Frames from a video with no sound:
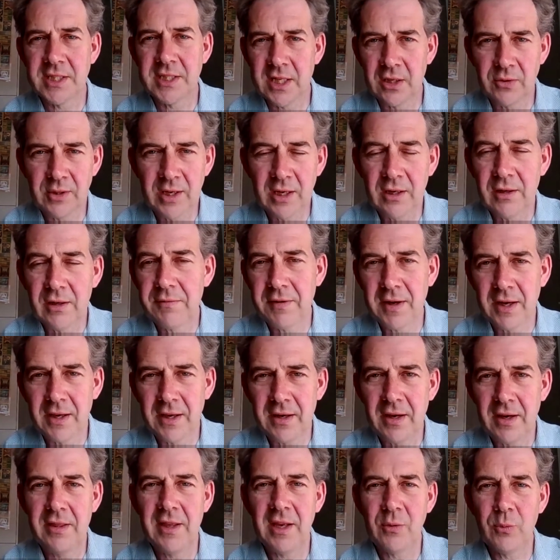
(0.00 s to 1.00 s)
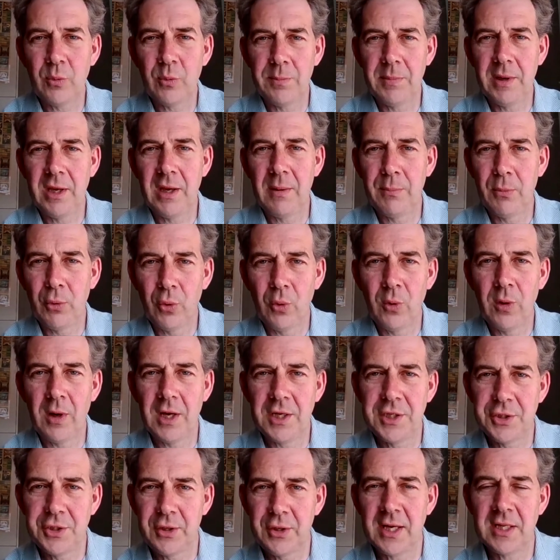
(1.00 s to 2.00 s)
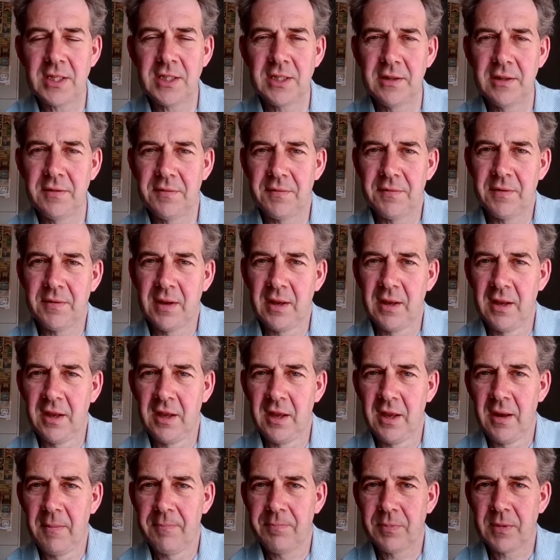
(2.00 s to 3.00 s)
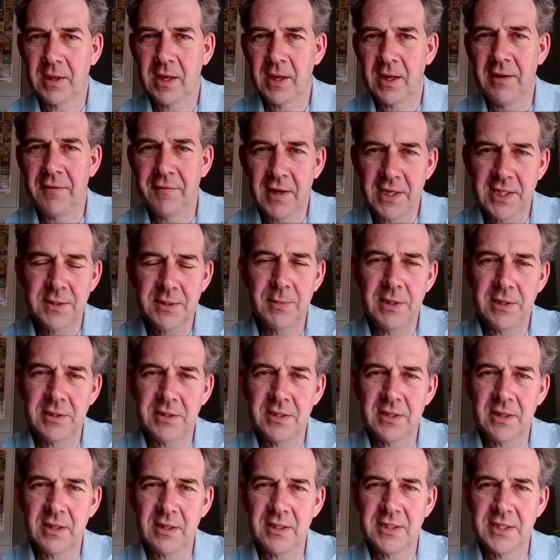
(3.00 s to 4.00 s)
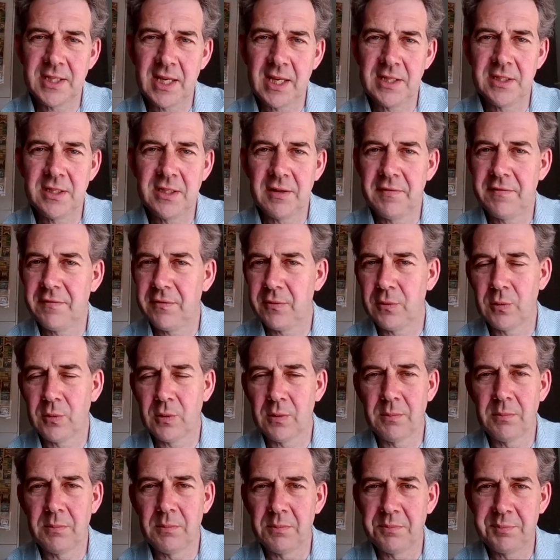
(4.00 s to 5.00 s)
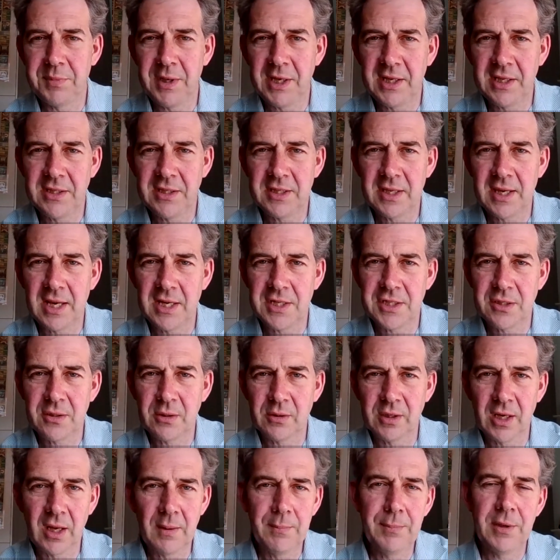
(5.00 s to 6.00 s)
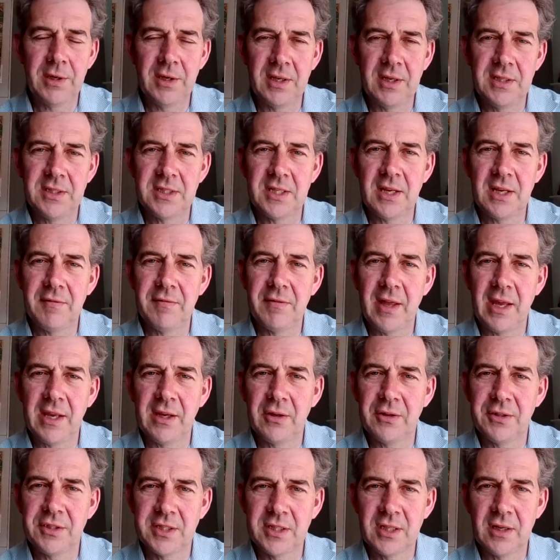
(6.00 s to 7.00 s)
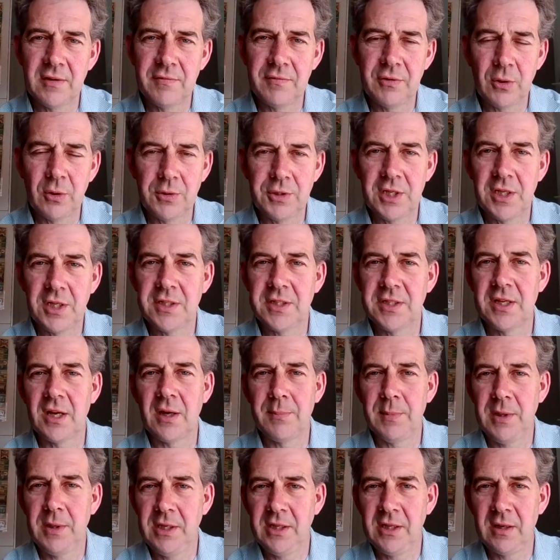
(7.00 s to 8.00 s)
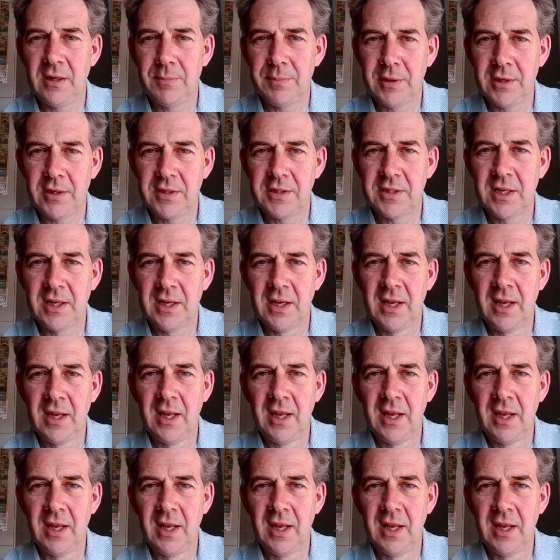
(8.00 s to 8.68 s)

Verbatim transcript: So Yerevan, I think, would be a more attractive investment center for big international companies if they could serve not just Armenia, but